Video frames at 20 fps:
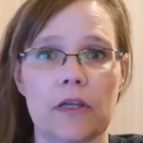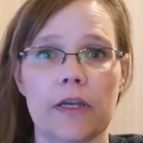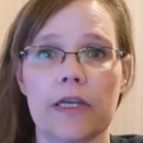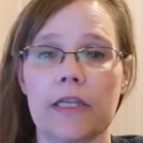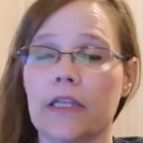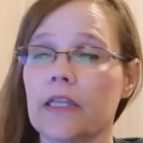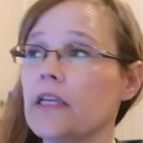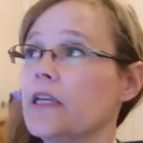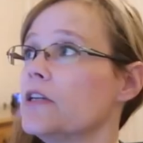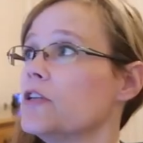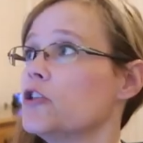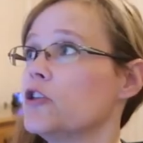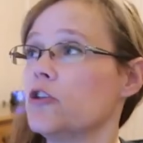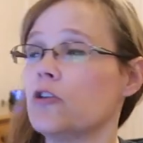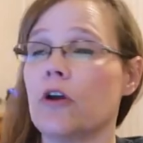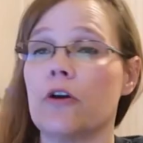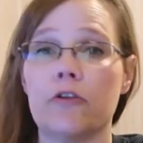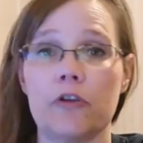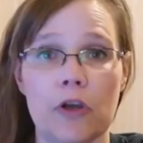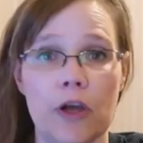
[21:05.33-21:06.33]
like this,
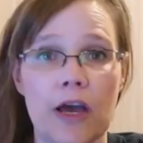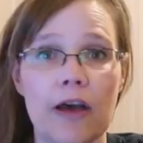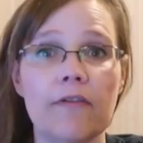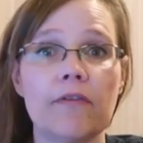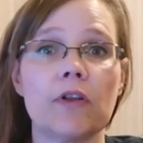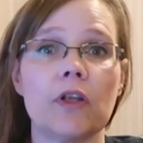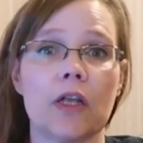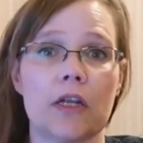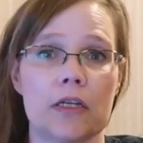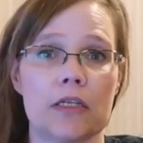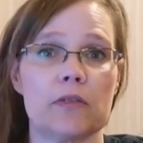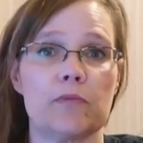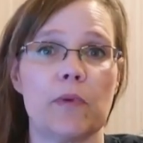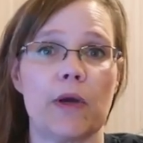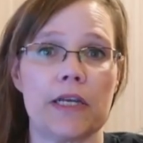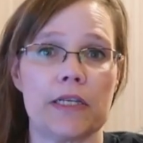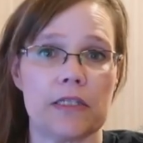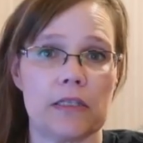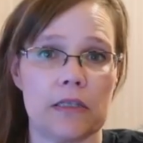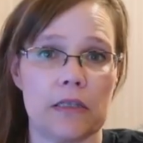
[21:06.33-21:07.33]
you know, you have a lot of
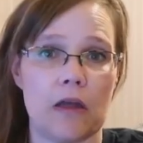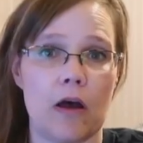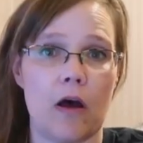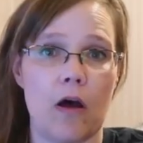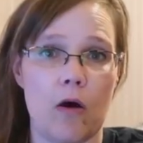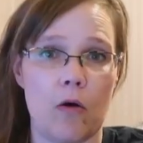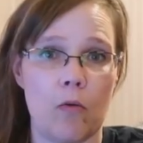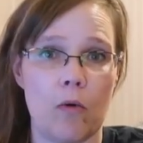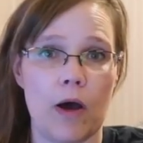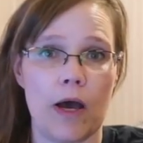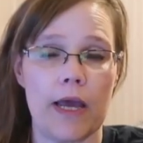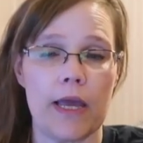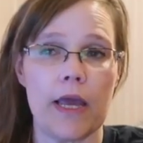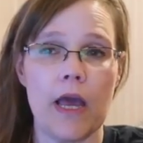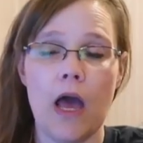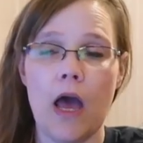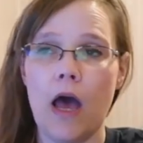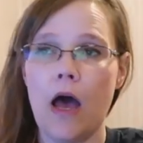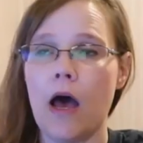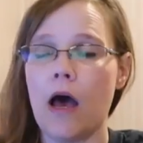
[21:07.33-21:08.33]
space in the hallway.
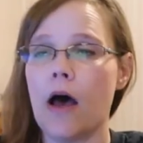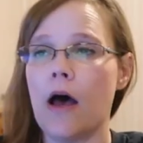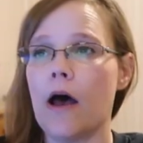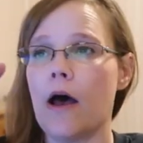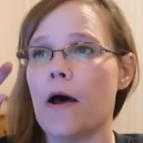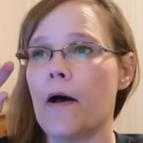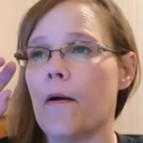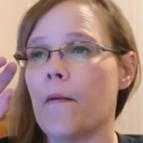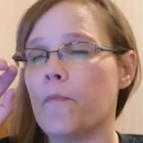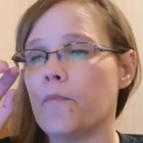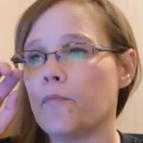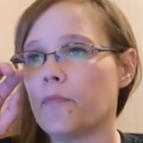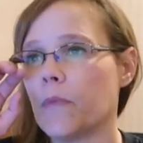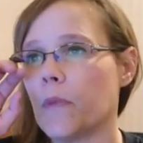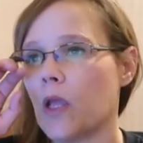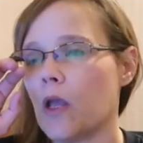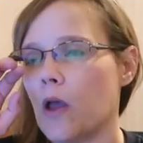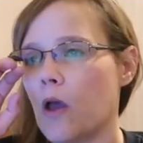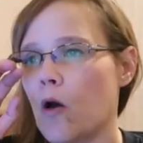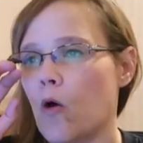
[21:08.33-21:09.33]
Um,
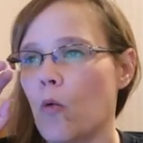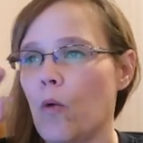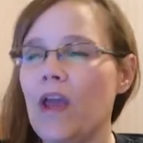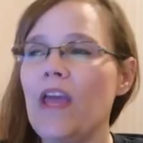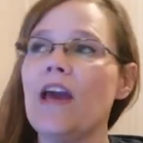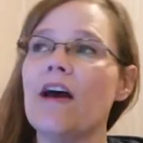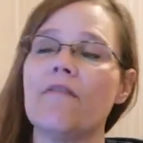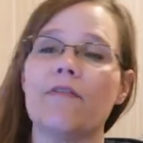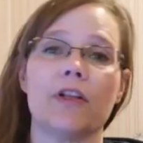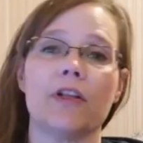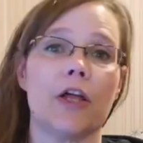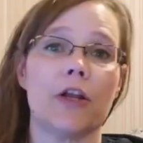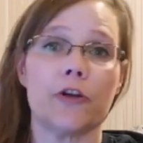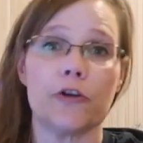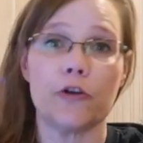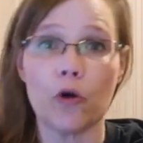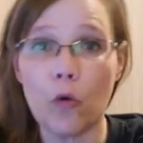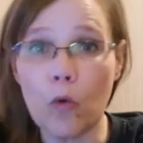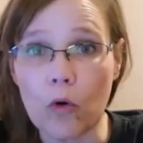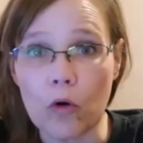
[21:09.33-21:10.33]
we have a lot
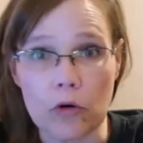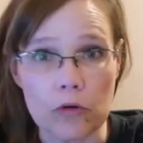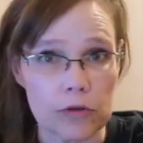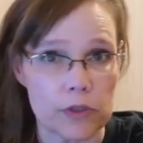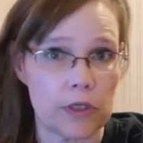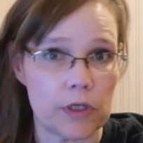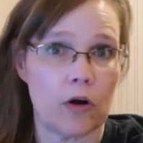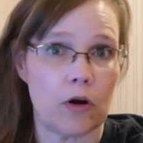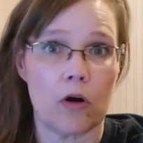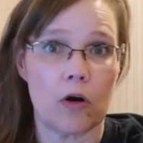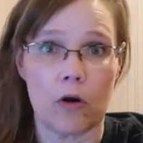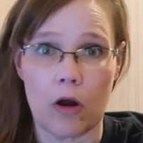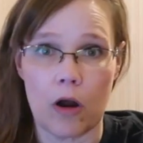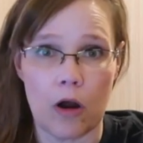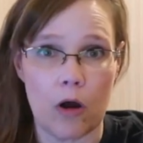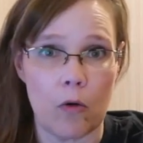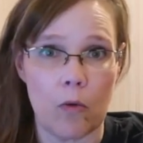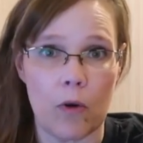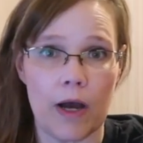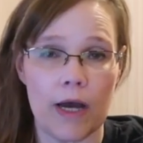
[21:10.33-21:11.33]
of doors in our
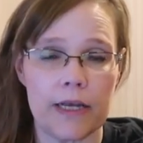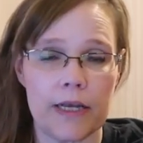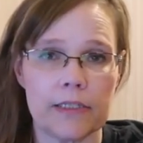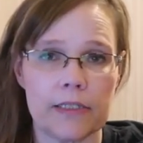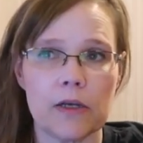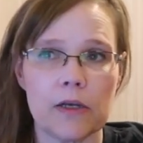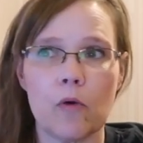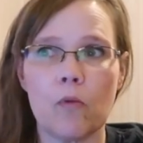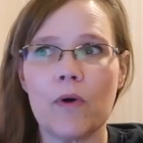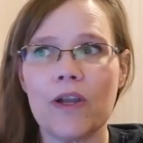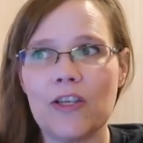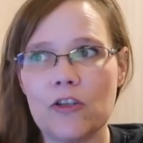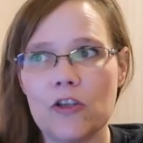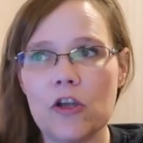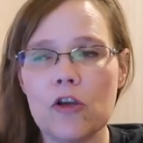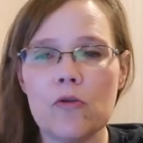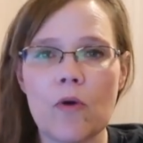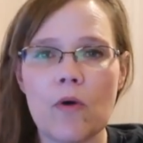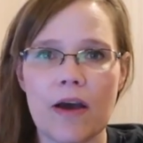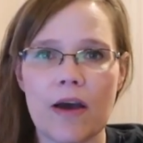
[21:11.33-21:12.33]
hallway, so we
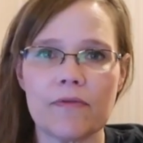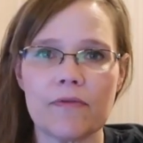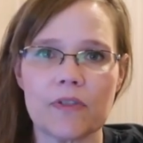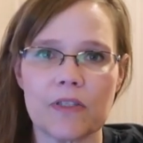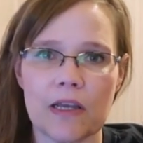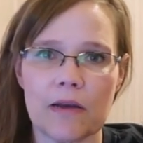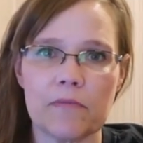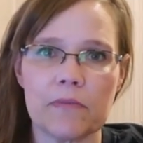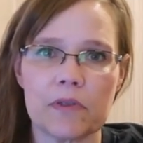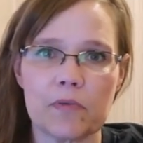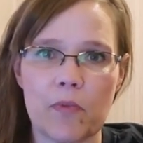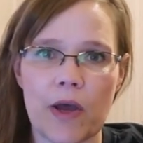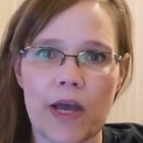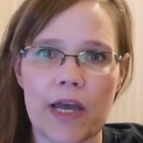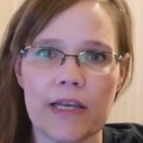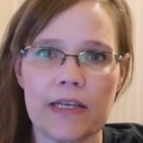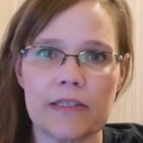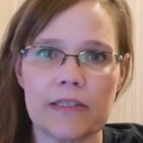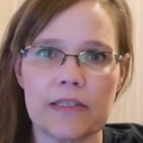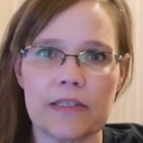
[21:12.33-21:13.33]
do have some
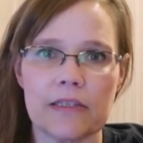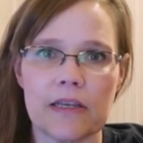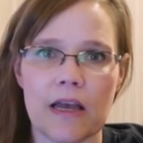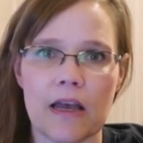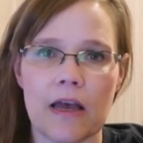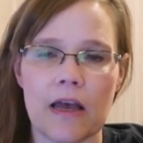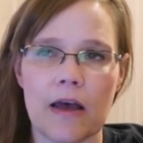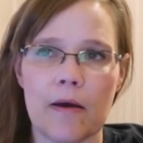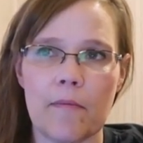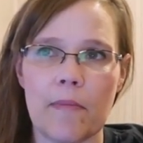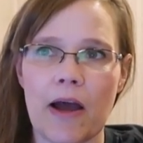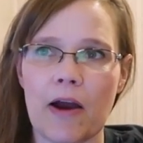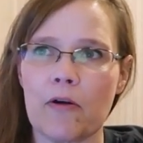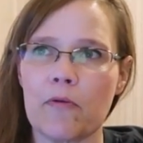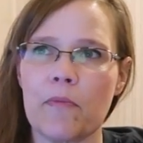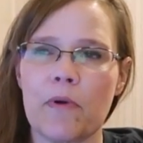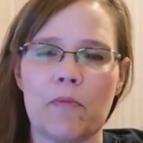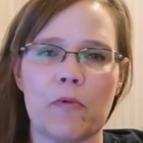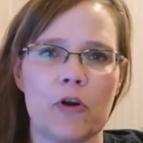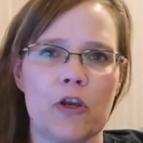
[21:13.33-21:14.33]
space. Um, I
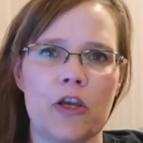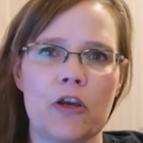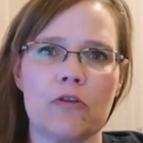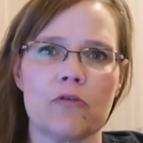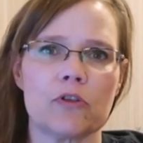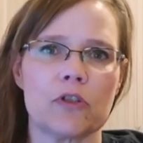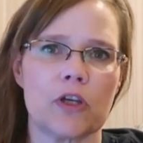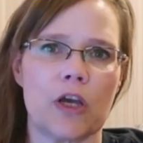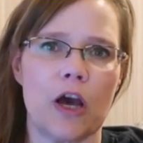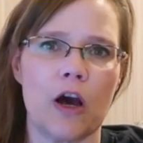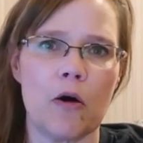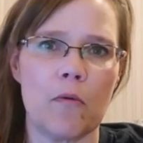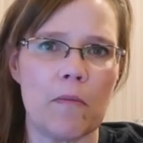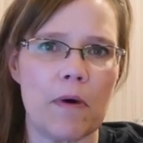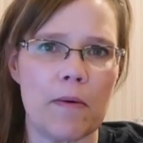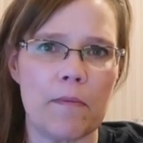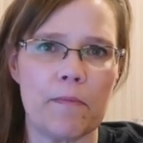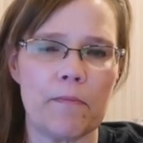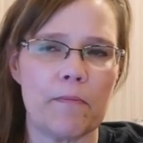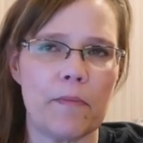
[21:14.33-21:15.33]
remember years ago,
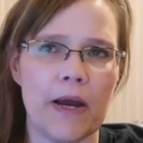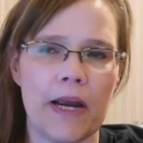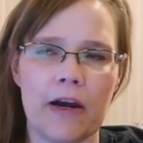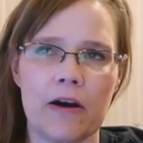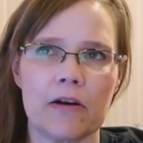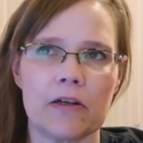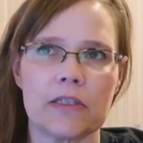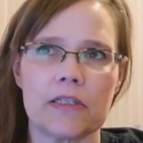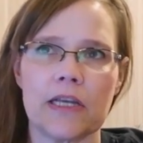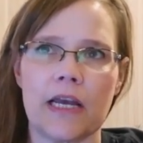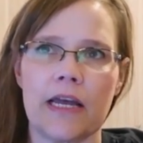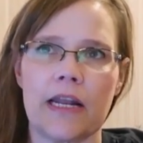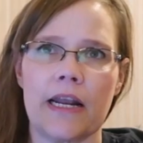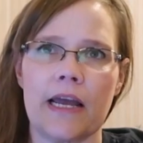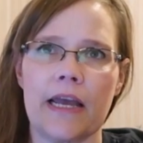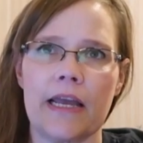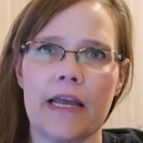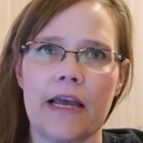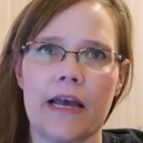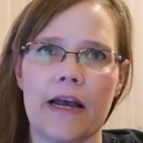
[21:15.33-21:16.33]
my parents had
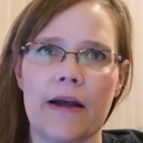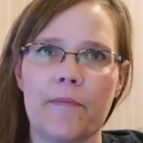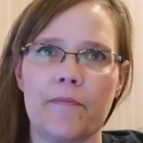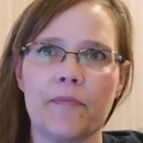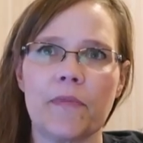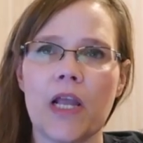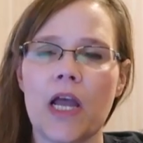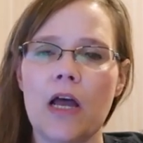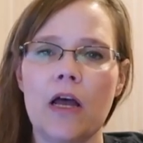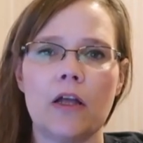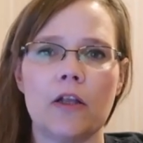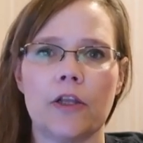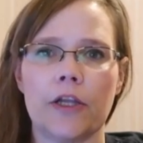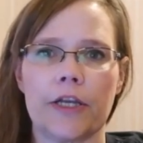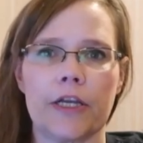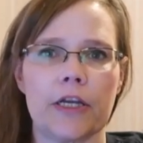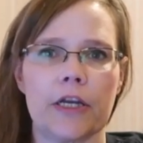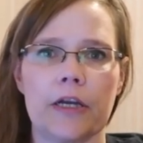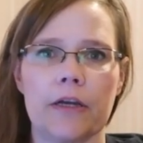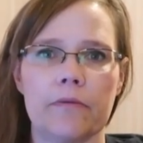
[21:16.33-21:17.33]
a um,
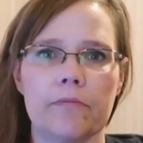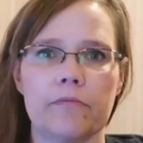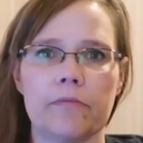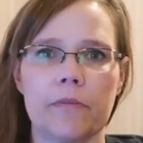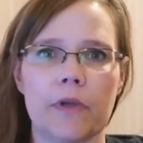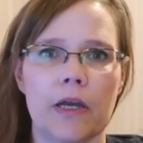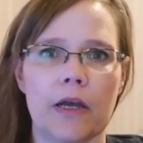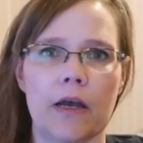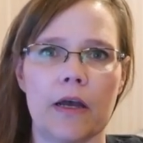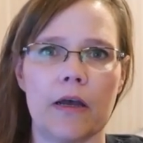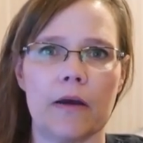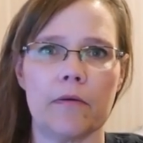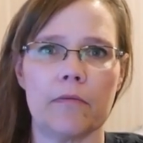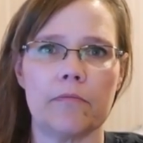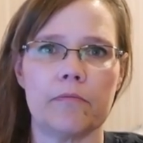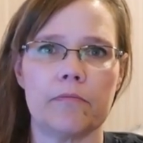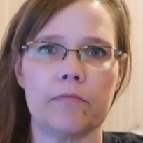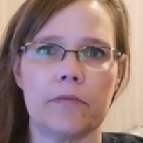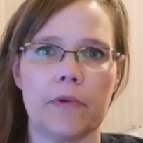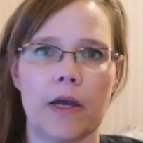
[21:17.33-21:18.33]
like a, a,
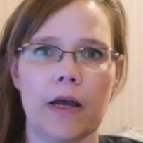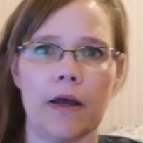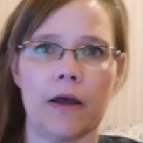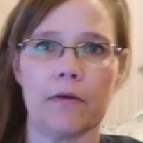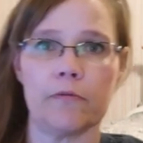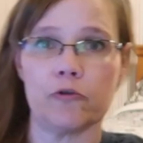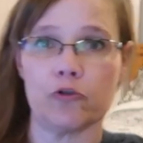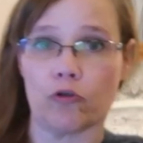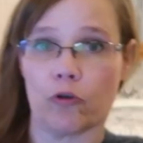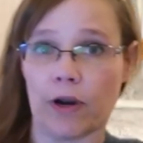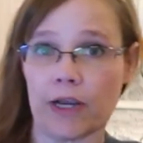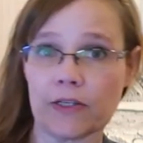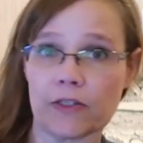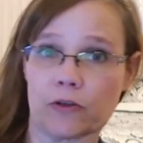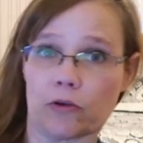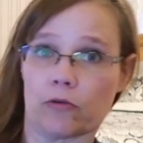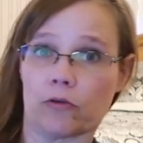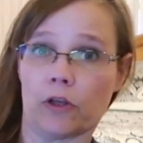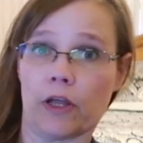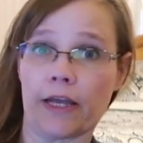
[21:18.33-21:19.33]
a
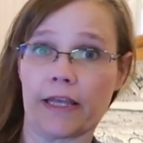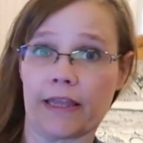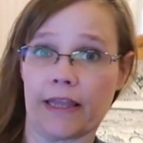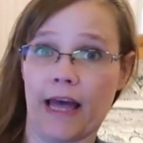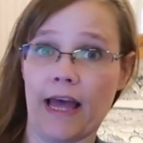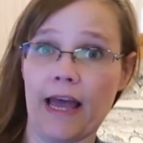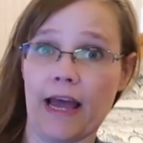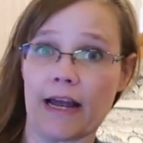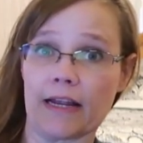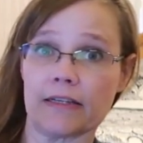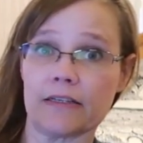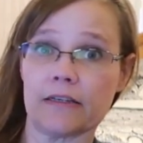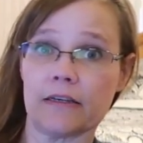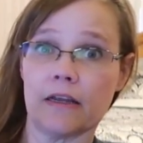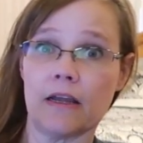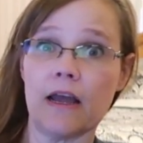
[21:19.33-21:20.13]
dresser like that